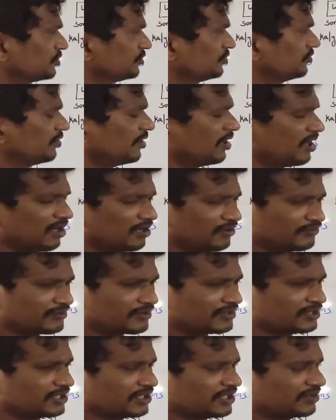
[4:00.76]
So
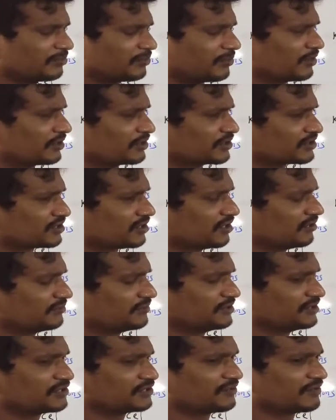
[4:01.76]
after the production of
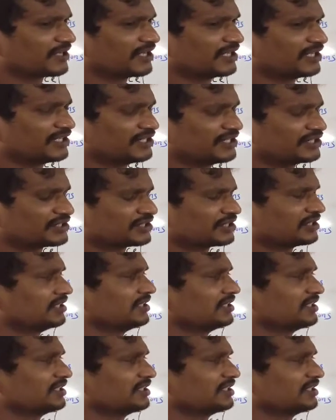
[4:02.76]
these varieties,